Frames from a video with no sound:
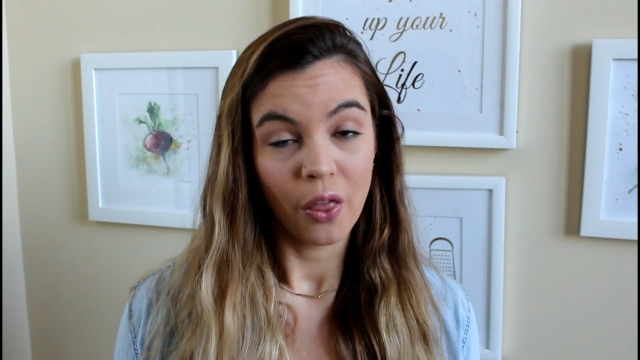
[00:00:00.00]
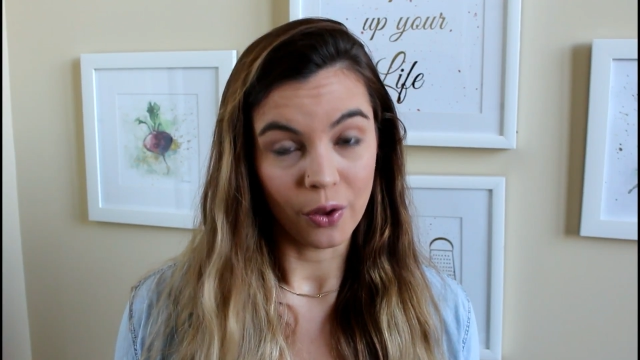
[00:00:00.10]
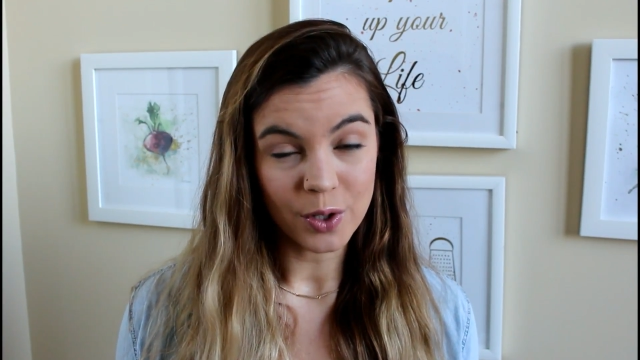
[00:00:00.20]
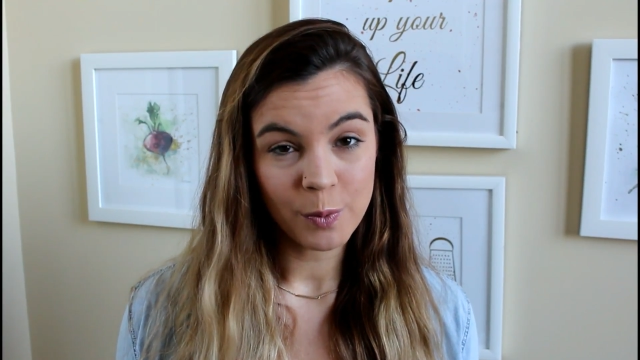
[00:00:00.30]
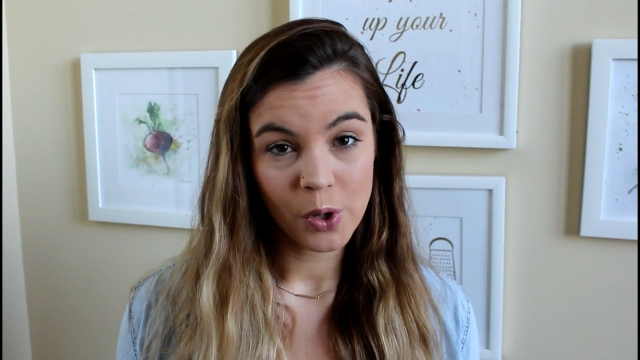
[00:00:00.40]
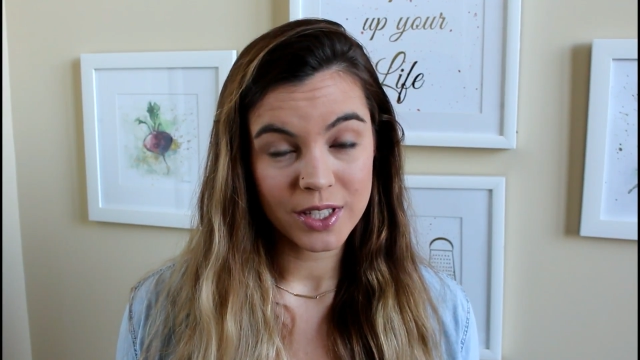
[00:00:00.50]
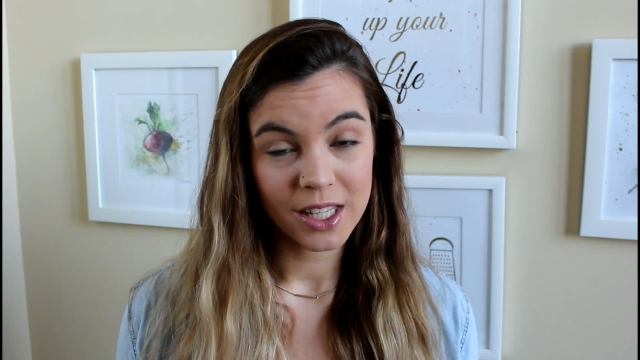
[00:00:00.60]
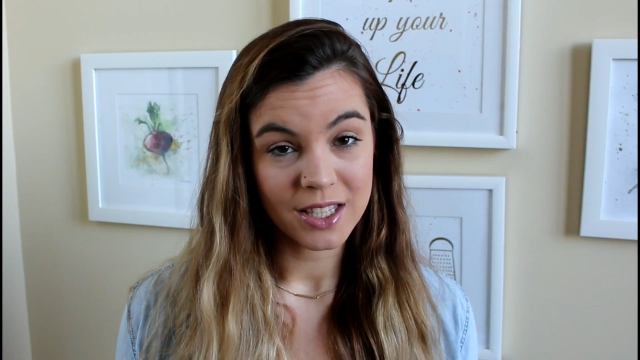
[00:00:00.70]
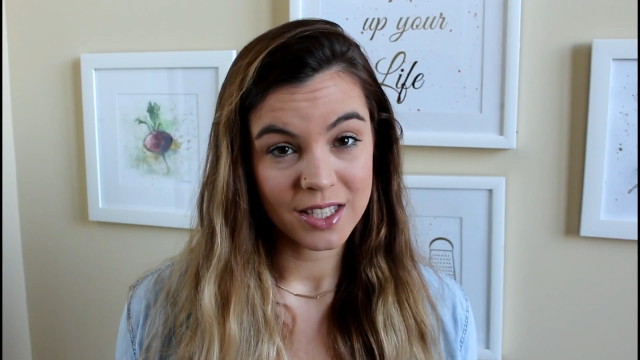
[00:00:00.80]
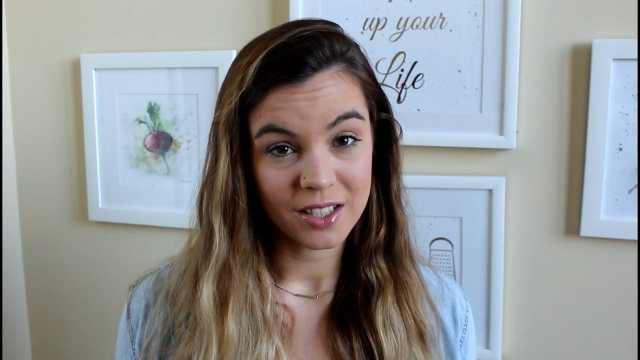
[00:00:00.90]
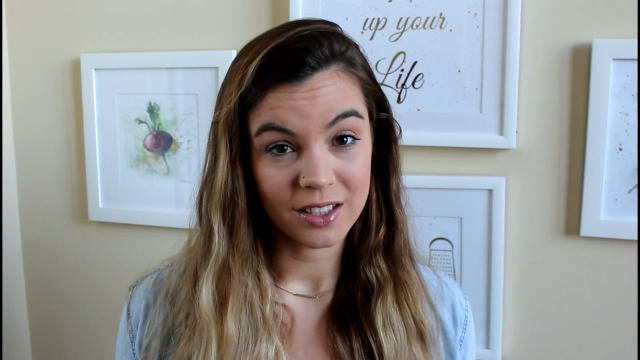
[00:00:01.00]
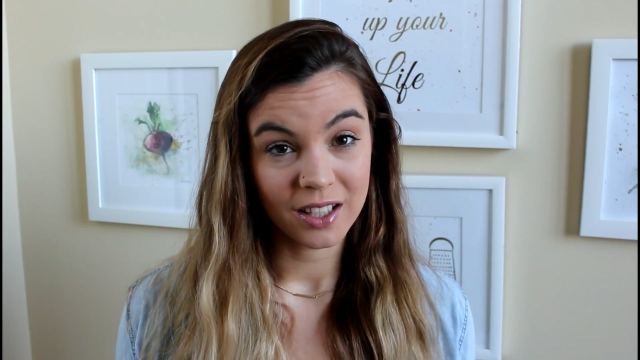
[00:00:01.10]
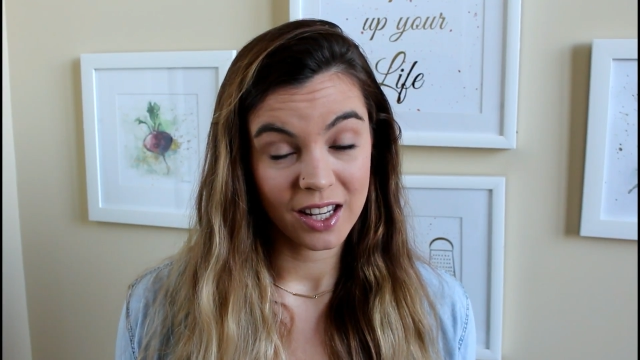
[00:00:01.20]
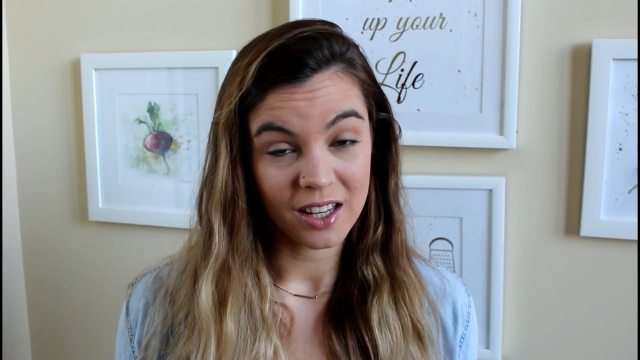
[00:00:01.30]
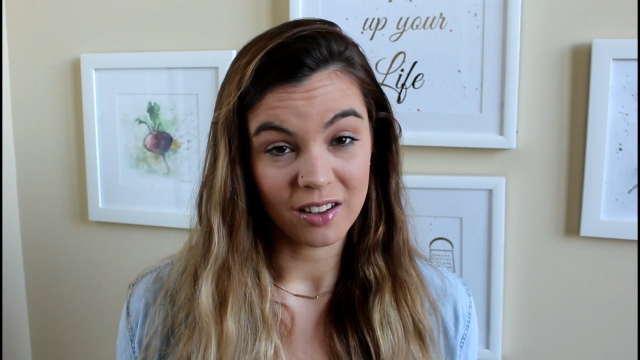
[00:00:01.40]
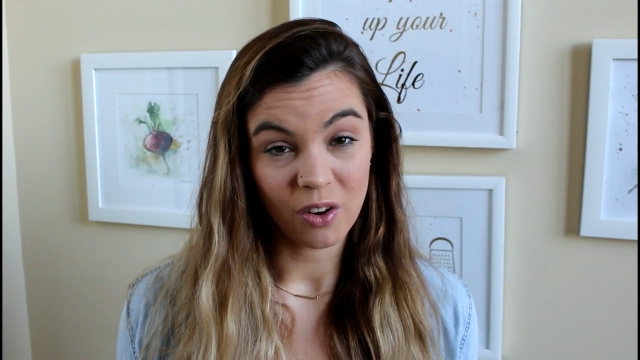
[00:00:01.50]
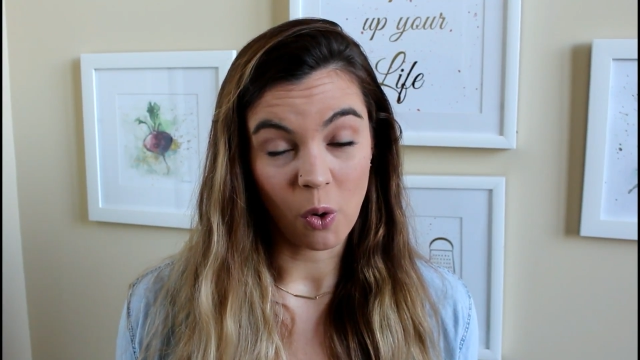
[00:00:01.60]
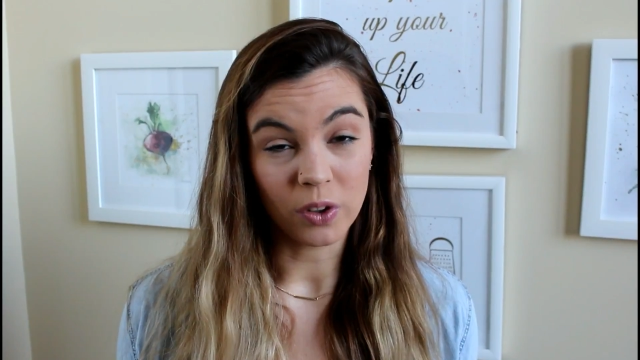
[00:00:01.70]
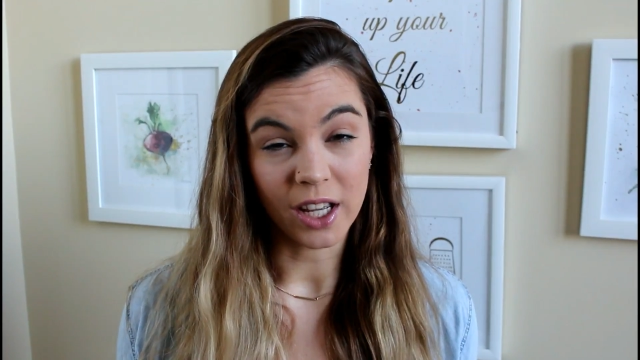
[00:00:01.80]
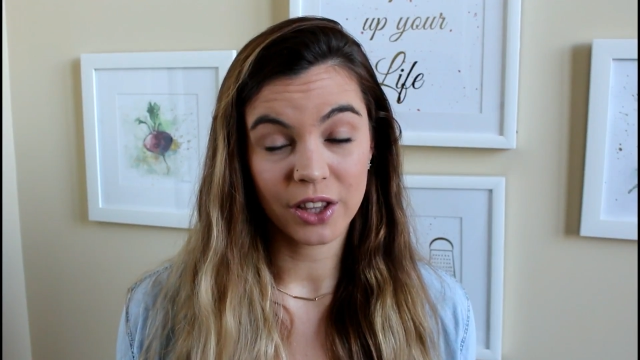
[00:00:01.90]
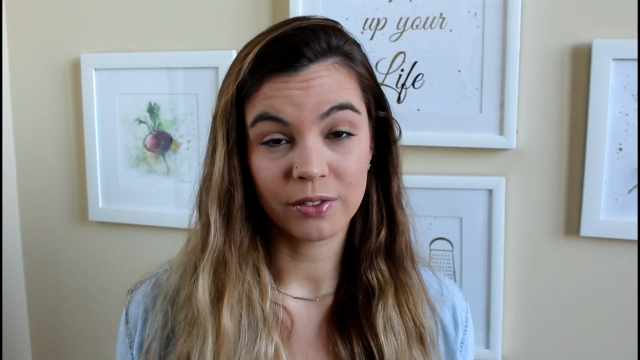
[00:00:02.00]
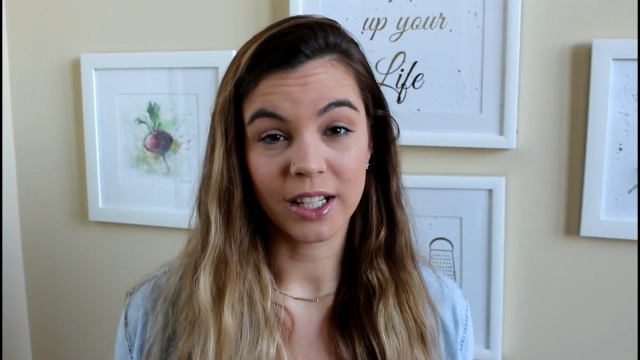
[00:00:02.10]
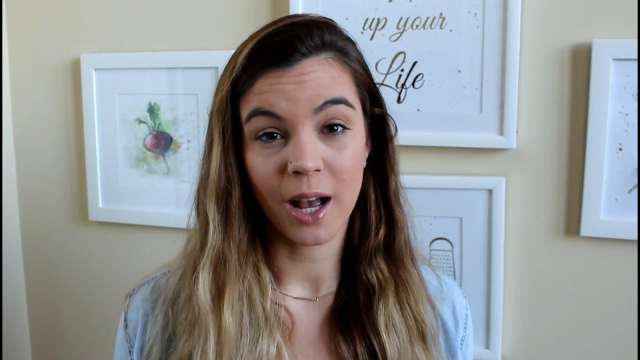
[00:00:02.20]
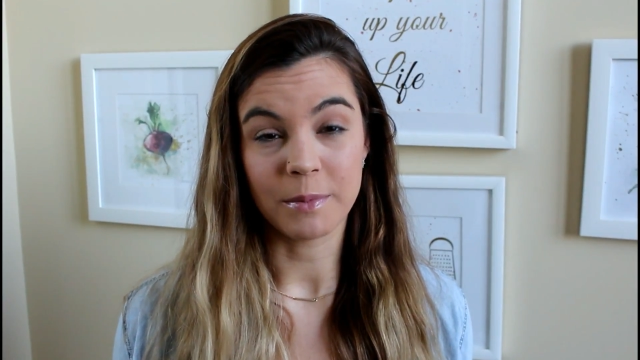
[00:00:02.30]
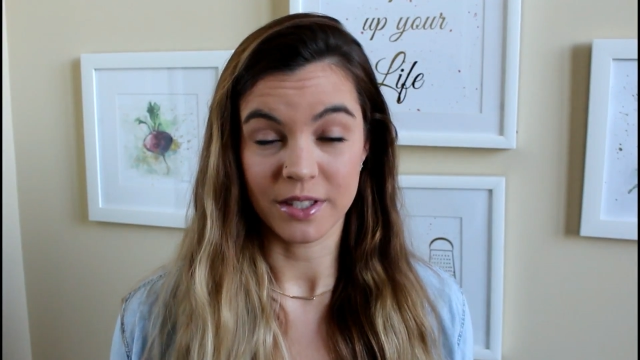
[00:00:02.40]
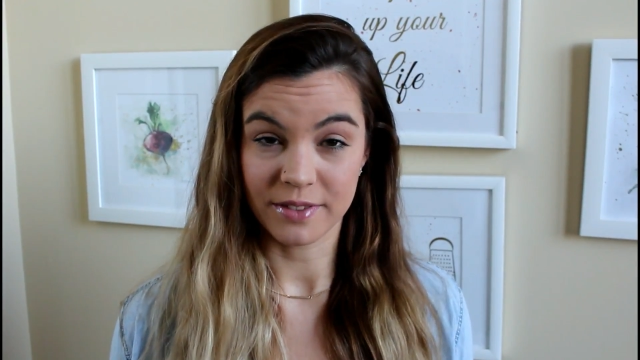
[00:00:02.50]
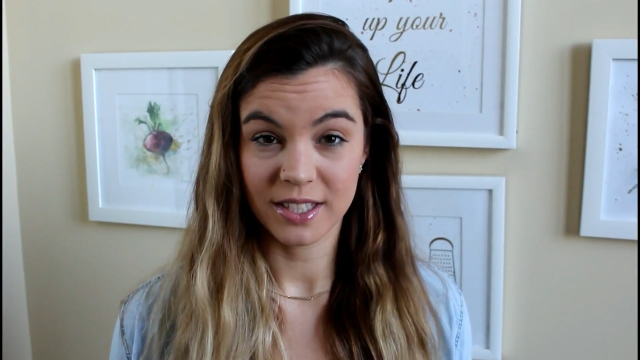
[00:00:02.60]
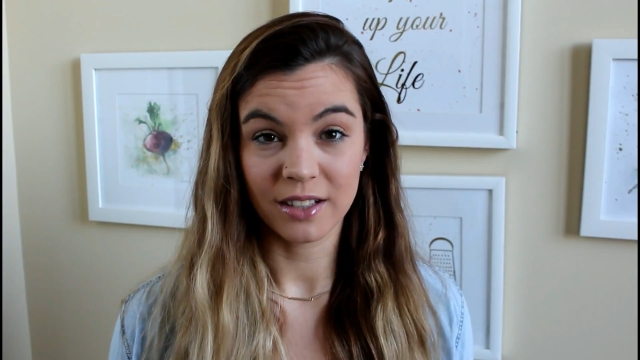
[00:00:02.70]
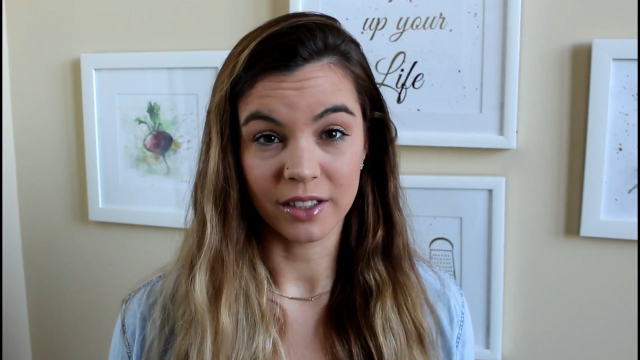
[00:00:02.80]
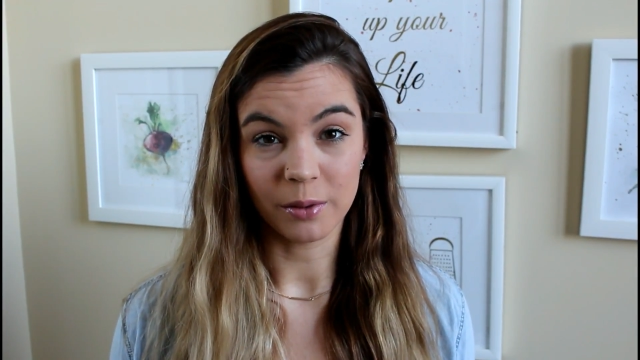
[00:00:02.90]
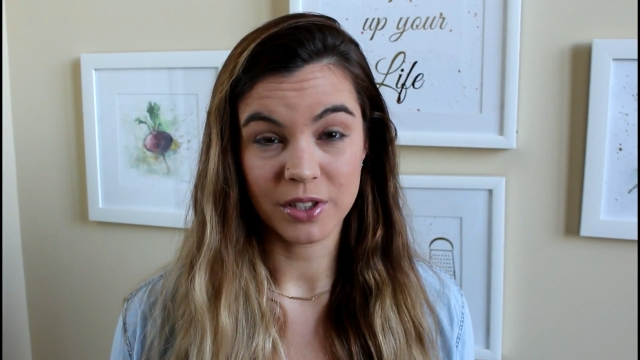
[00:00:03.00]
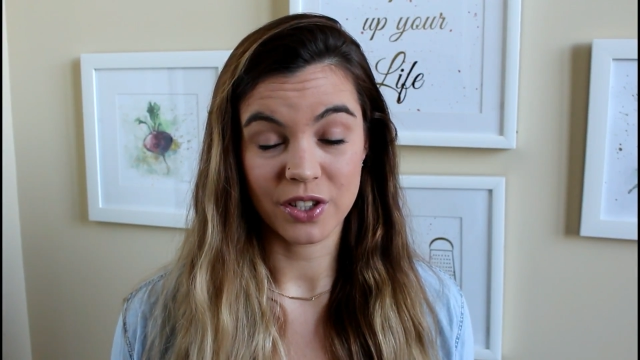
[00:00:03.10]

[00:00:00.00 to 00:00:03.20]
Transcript: those bowls can hold like 3 cups of cereal,